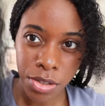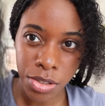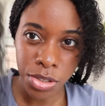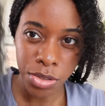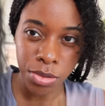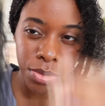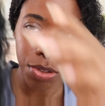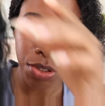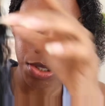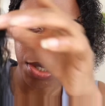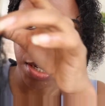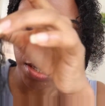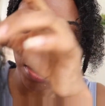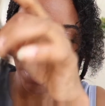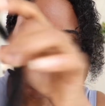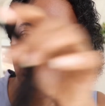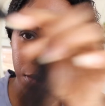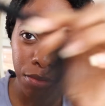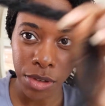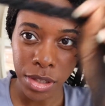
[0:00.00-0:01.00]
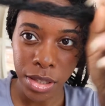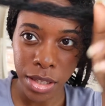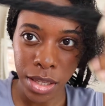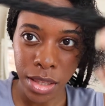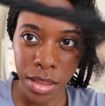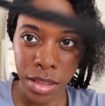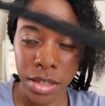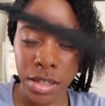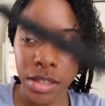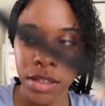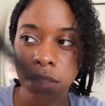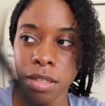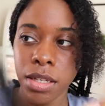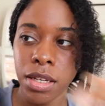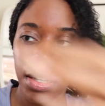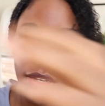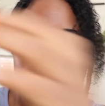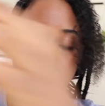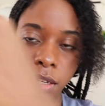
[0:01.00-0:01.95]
so it should have 3 like this.